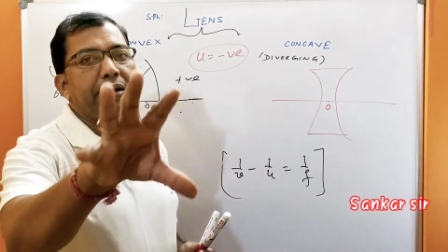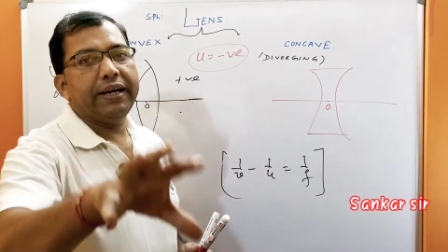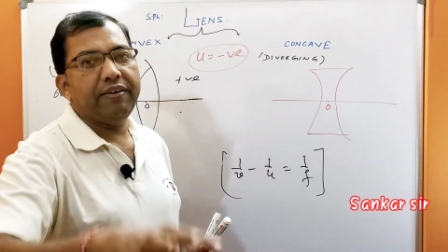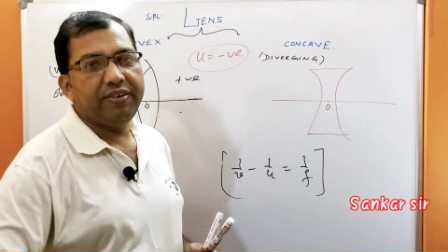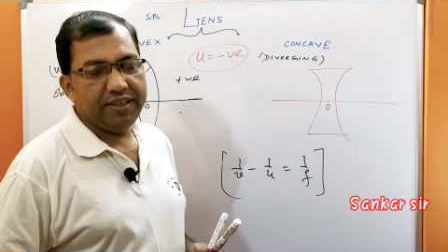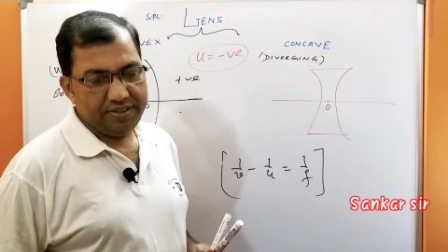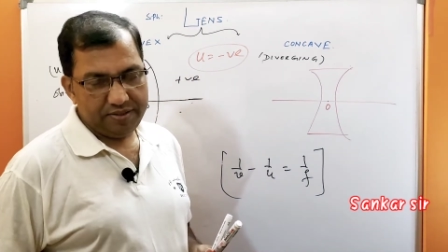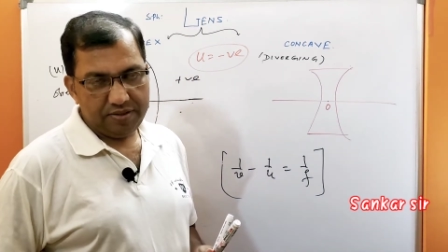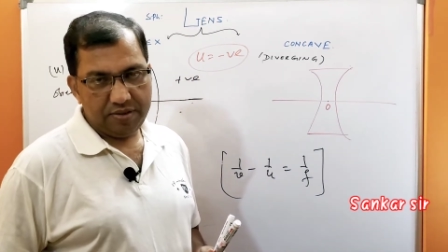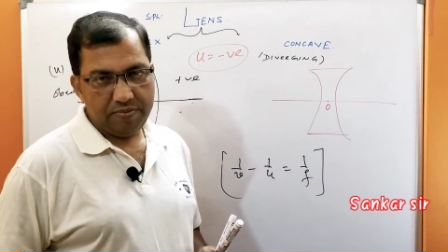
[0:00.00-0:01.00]

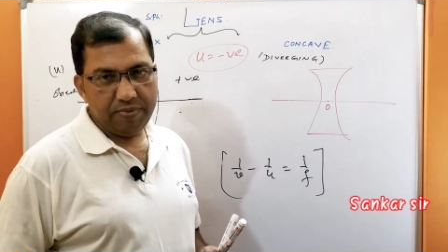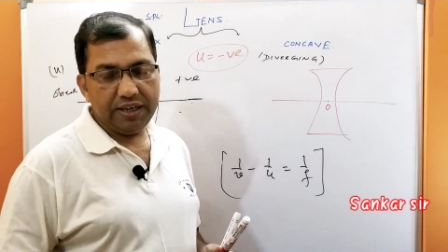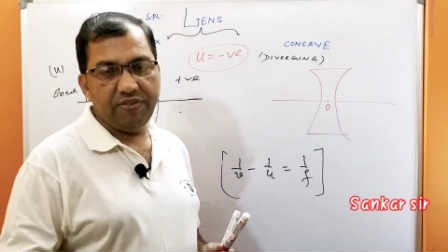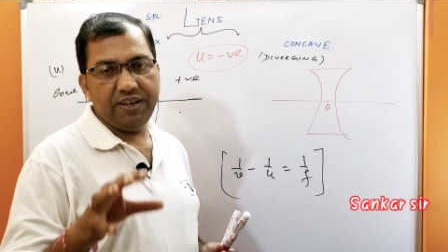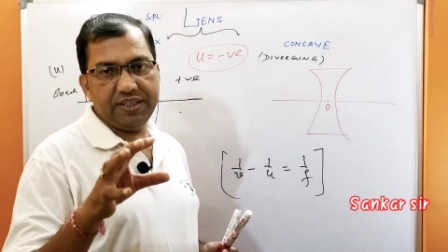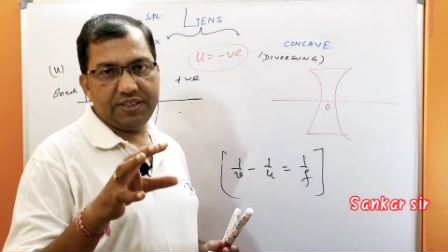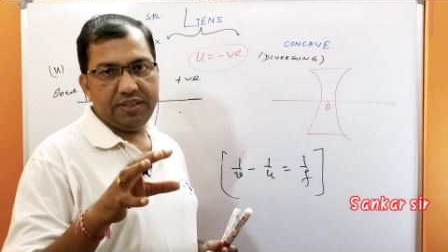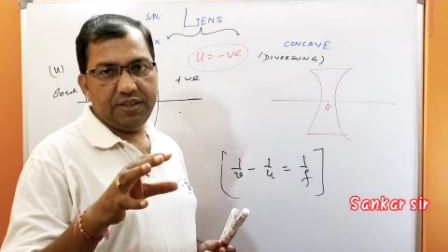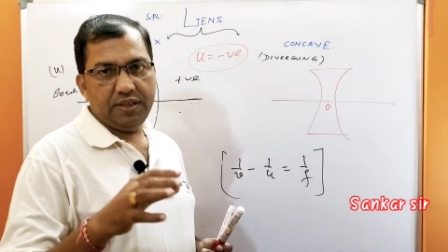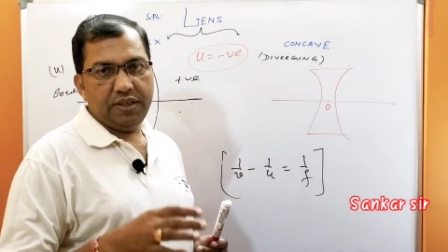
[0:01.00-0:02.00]
magnification.
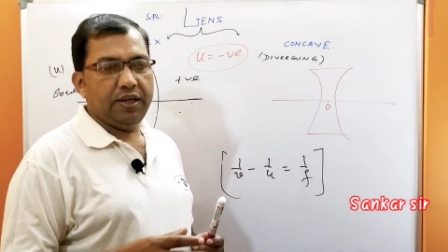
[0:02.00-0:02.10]
Magnification.